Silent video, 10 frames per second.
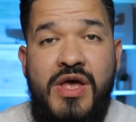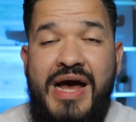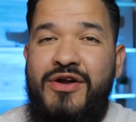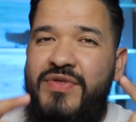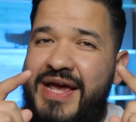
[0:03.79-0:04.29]

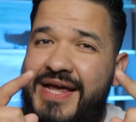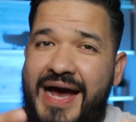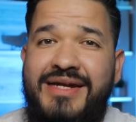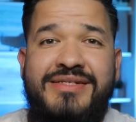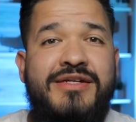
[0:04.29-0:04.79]
I know that
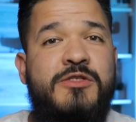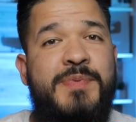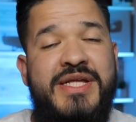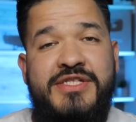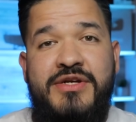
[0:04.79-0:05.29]
God is going to
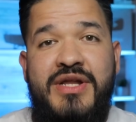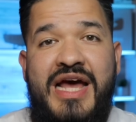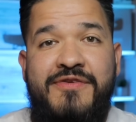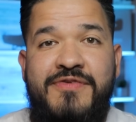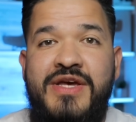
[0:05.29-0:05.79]
speak to your
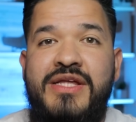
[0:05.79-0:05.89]
life.